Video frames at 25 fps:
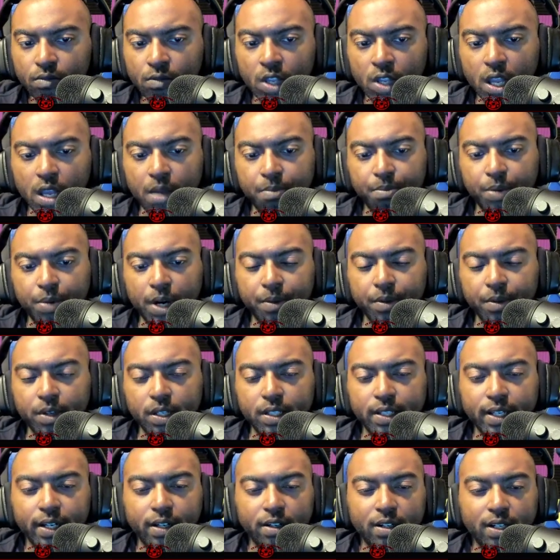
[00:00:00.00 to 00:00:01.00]
I'm probably going
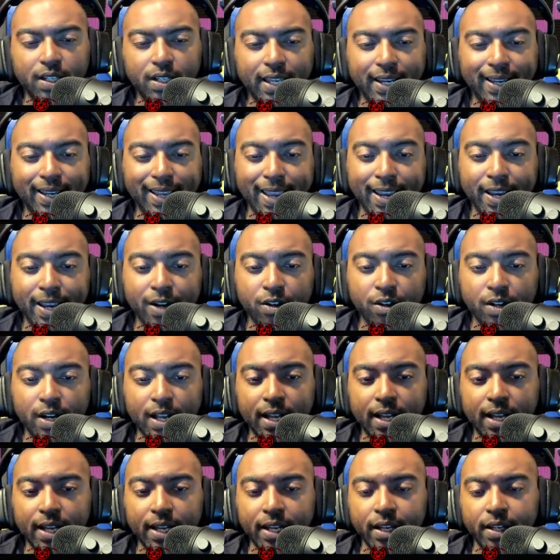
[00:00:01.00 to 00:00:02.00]
to take her to like 8 or
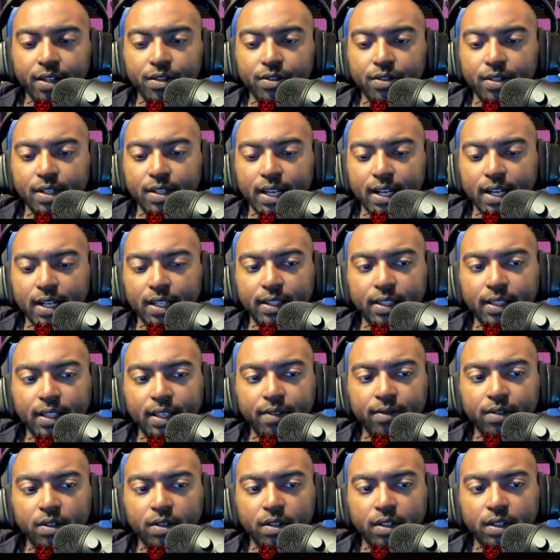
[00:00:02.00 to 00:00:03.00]
9 and just kind of
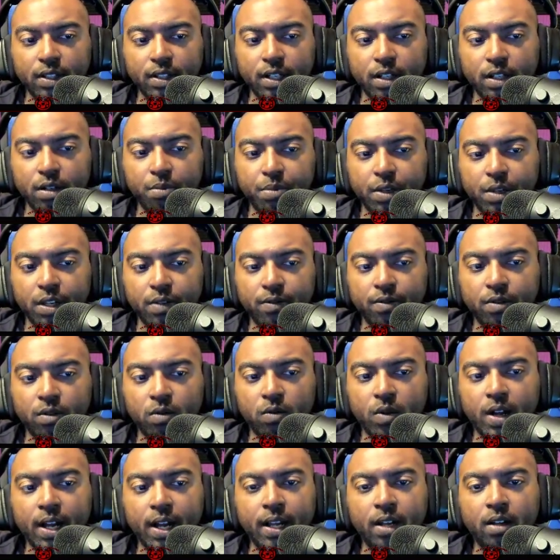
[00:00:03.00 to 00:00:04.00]
let her be for a
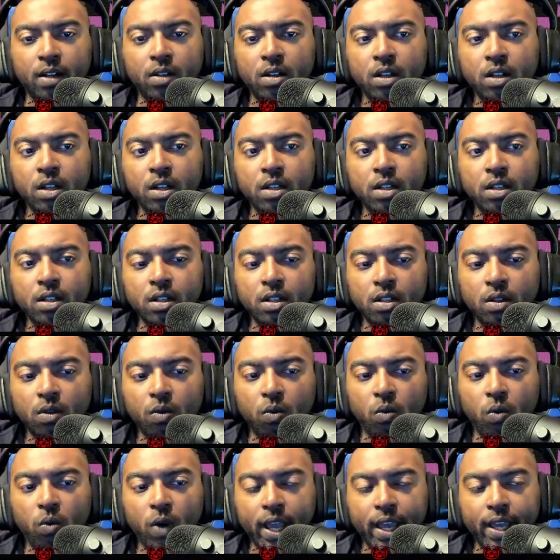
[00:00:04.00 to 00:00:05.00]
while.
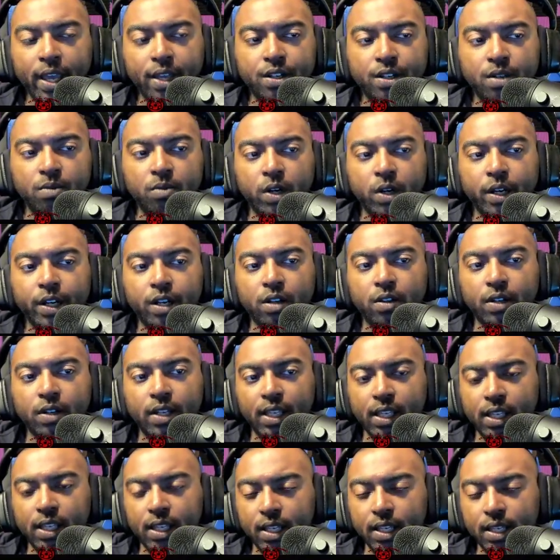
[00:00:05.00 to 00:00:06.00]
Wedge, I'm working on
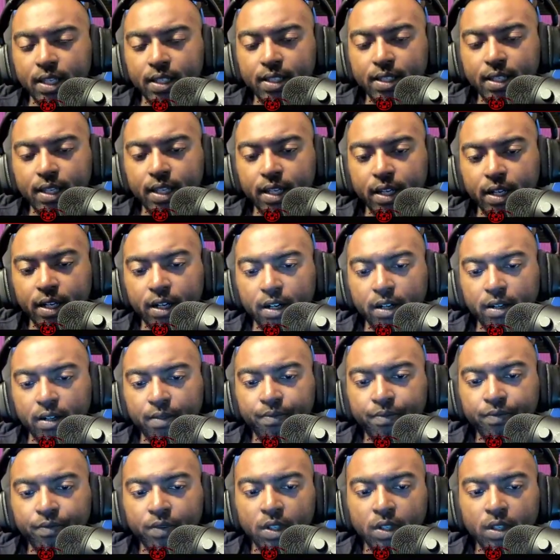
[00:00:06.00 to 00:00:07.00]
his gear.
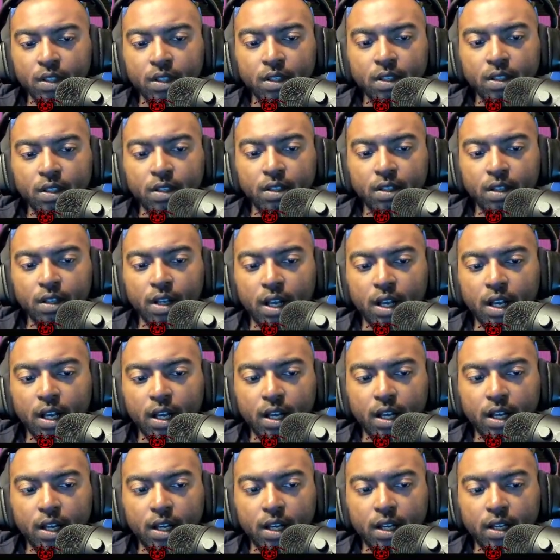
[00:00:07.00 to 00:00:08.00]

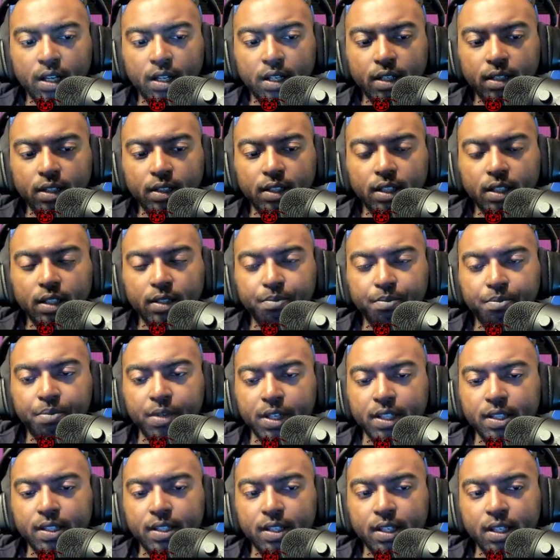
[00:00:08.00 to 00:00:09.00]

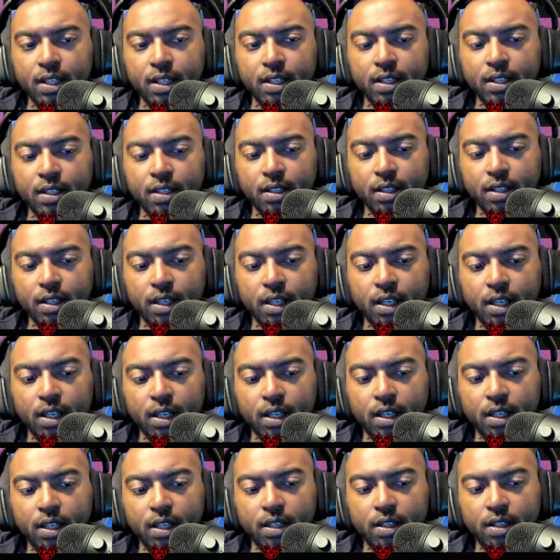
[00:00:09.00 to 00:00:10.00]
Biston
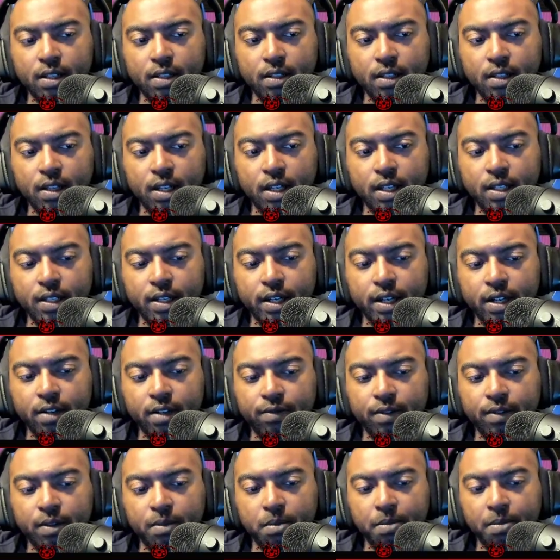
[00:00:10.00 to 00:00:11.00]
and
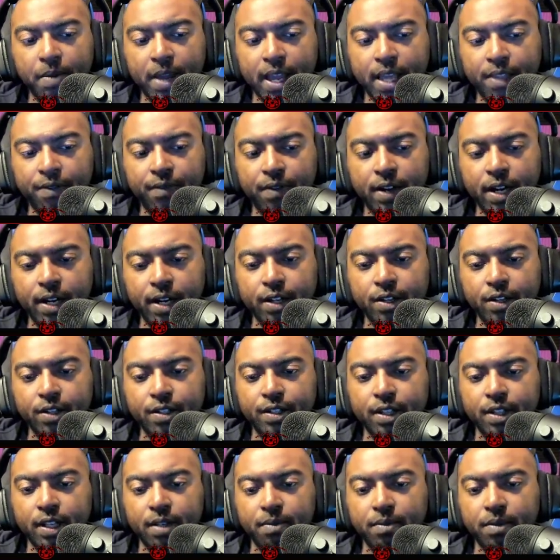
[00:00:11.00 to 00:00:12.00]
Scarif Rebel Pathfinder,
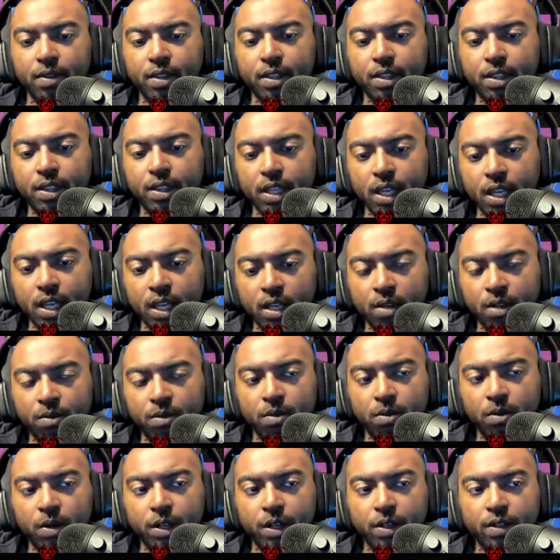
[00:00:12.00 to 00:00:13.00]
same thing. We're
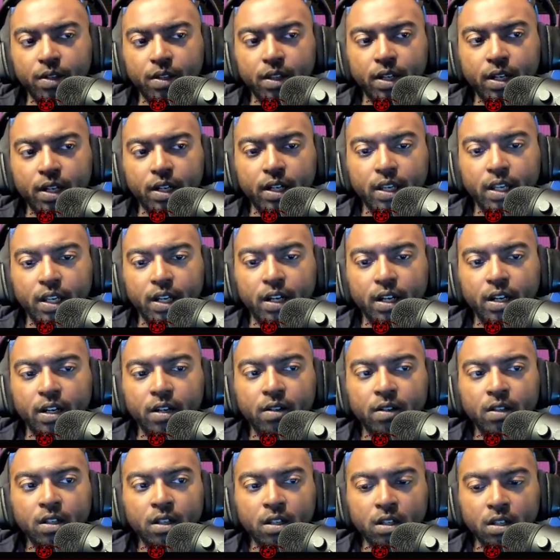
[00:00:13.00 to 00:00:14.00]
working on their gear.
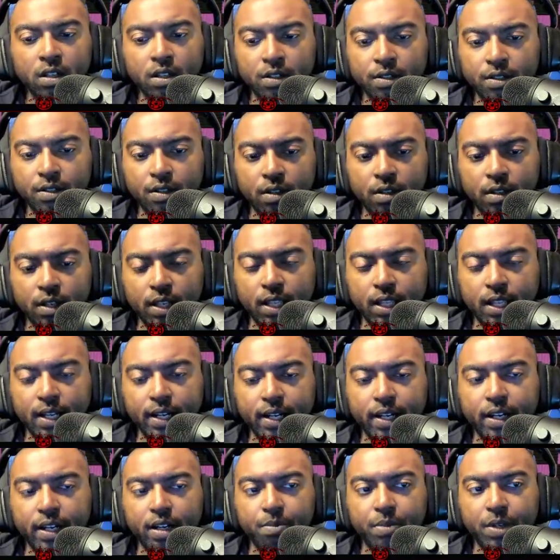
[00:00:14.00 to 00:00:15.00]
So I've got a lot
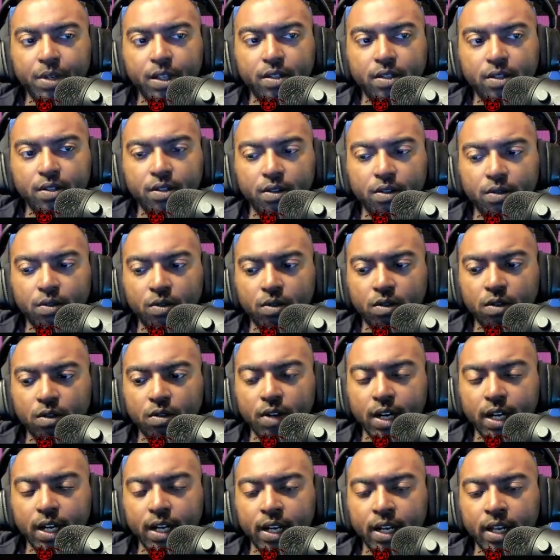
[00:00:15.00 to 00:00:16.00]
of gear pieces going on
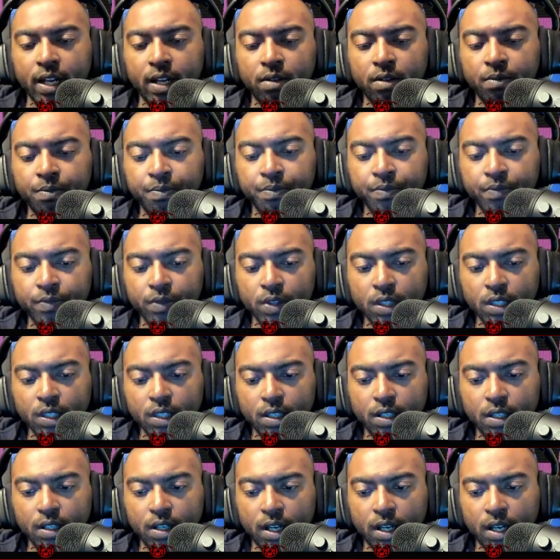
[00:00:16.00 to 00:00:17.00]
right now.
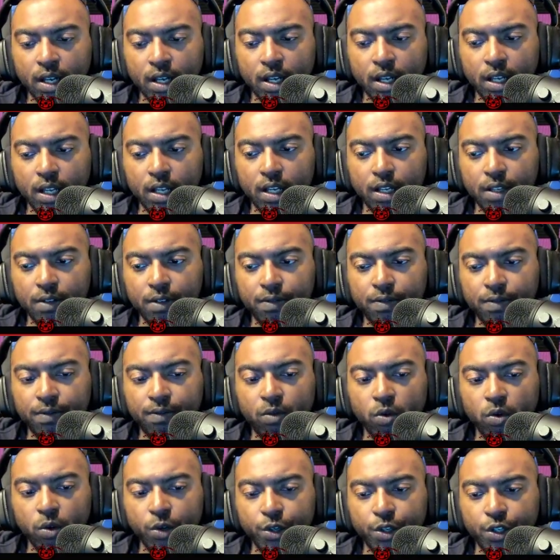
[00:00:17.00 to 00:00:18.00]

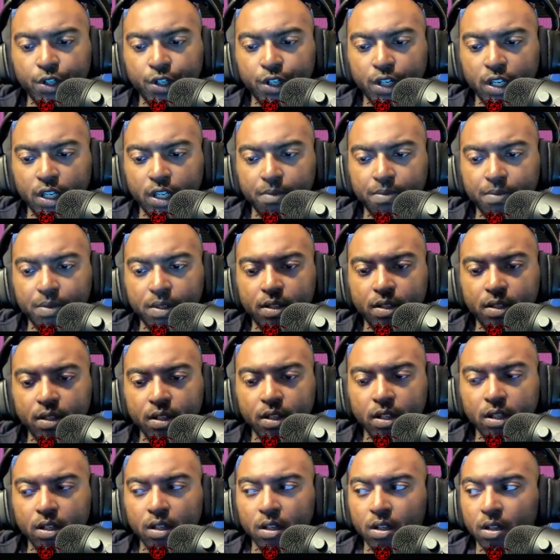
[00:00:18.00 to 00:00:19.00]
4 ships.
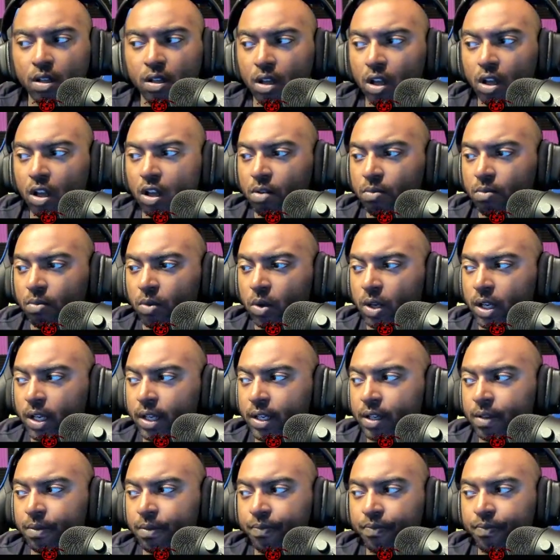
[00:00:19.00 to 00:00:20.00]
Home
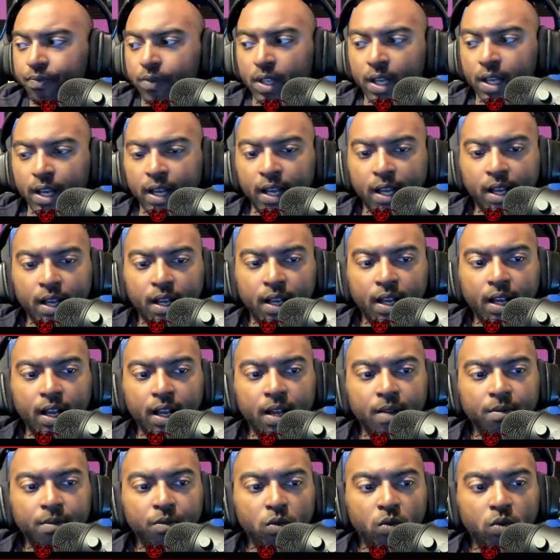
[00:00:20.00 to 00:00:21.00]
1.
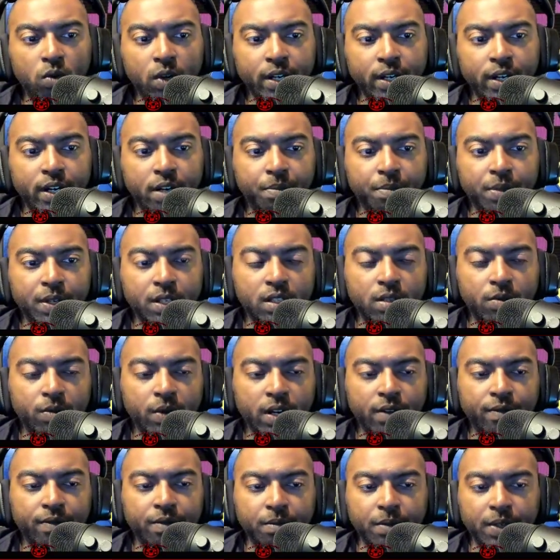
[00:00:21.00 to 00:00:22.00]
I'm 1 gear piece
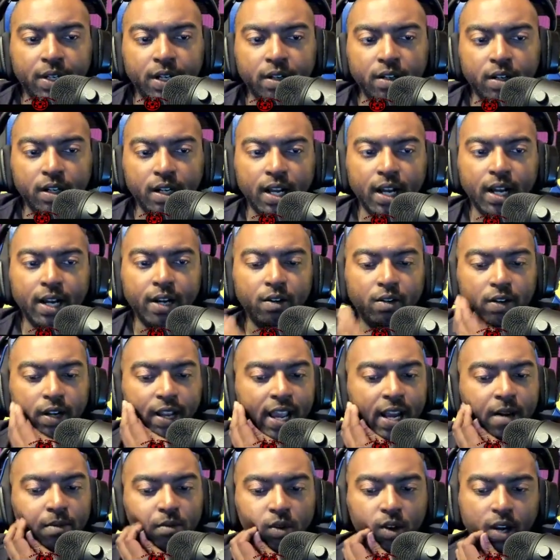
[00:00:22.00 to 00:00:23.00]
away from gear 9 on
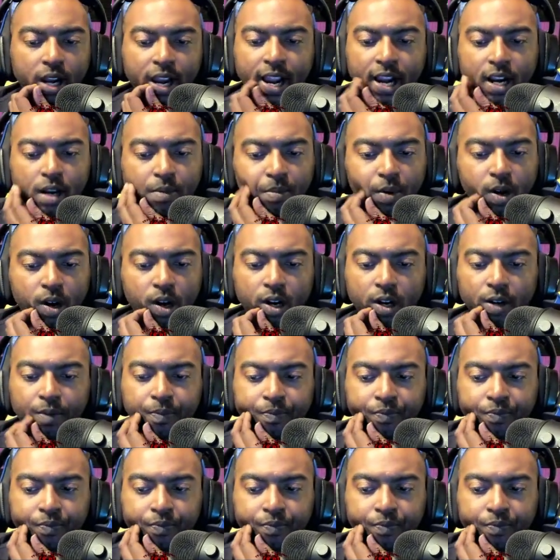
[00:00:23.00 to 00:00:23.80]
Admiral Akbar.